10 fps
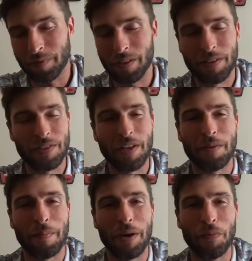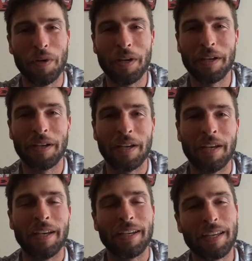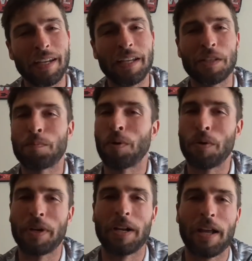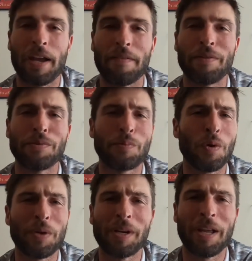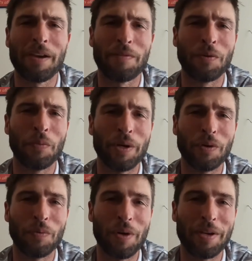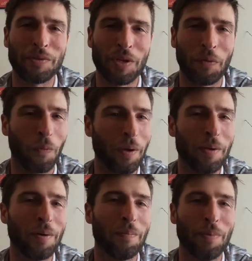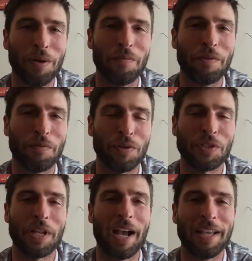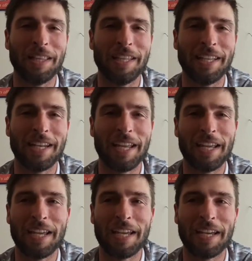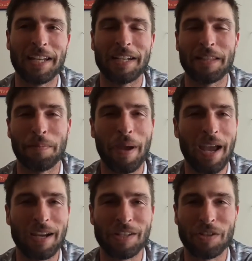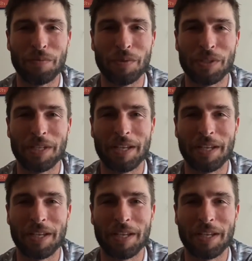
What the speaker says: Send it my way. Get it, it's broken in half. And it was broken in half in a weird way. It was like right above the first eyelet, and the packaging wasn't